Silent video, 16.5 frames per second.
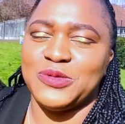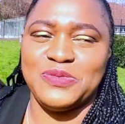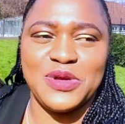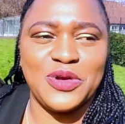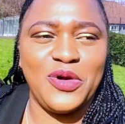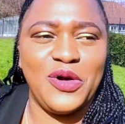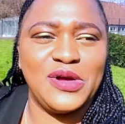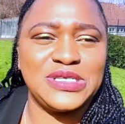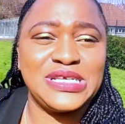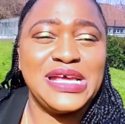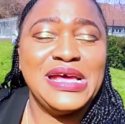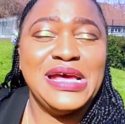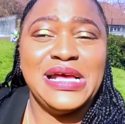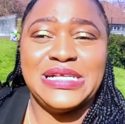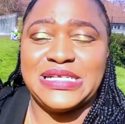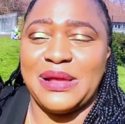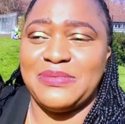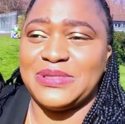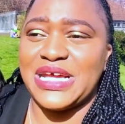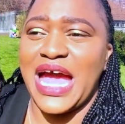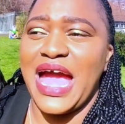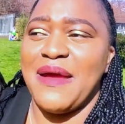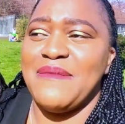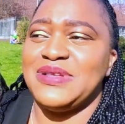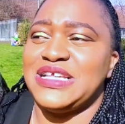because
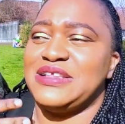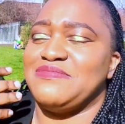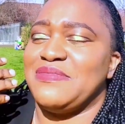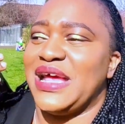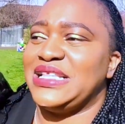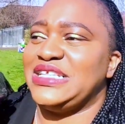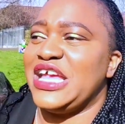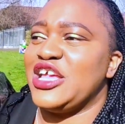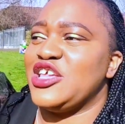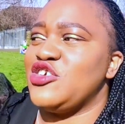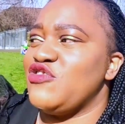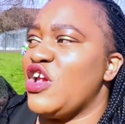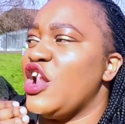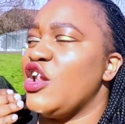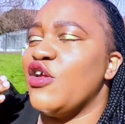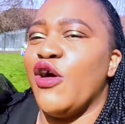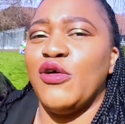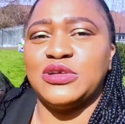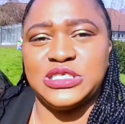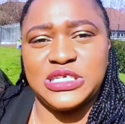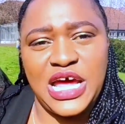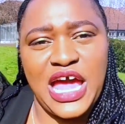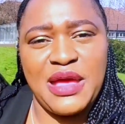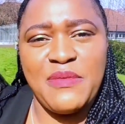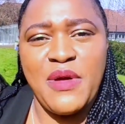sometimes it might take you a long
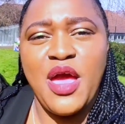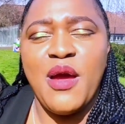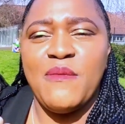time